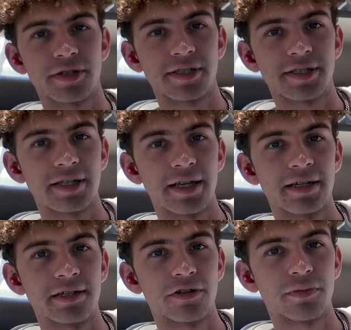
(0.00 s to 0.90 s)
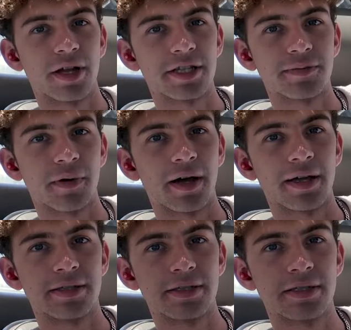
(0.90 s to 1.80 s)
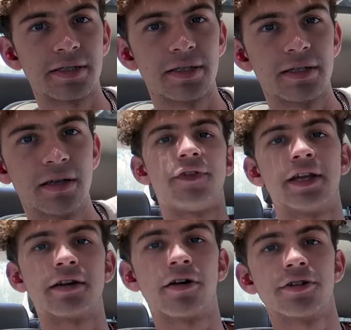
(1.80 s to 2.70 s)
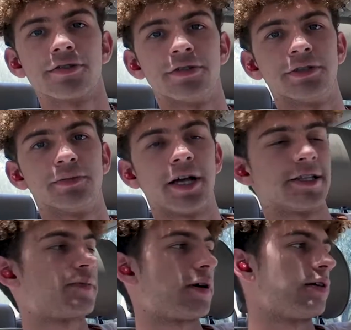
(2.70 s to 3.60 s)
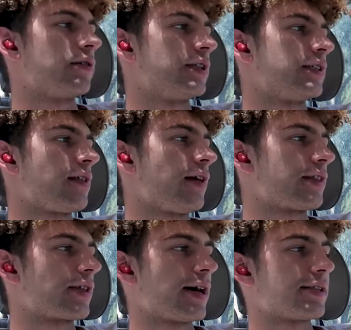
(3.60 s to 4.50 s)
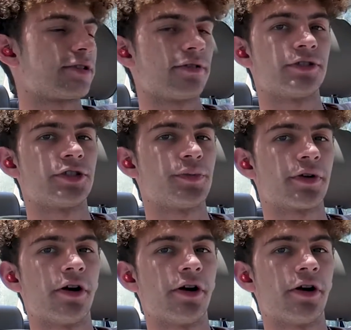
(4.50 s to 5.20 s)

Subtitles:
you can see into your blind spot and see if any cars are on your blind spot or anything like that. So they're super